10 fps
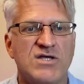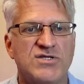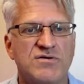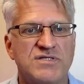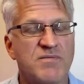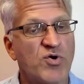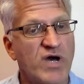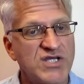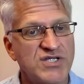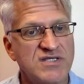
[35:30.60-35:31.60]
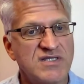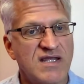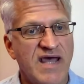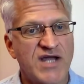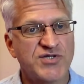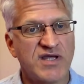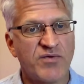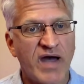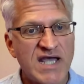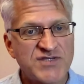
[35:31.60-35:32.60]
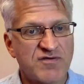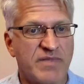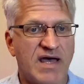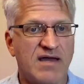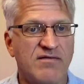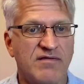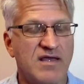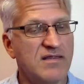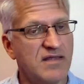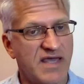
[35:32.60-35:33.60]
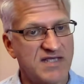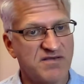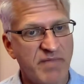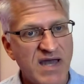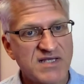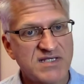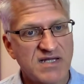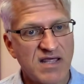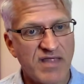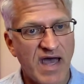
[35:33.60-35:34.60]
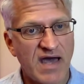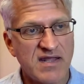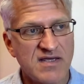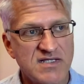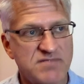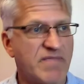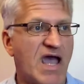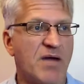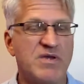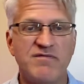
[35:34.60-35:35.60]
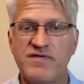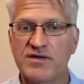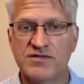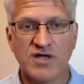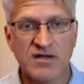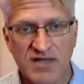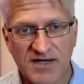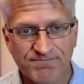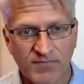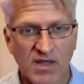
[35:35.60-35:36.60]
So some questions then naturally arise from that in the case of medicine, and that is, how many fields are there?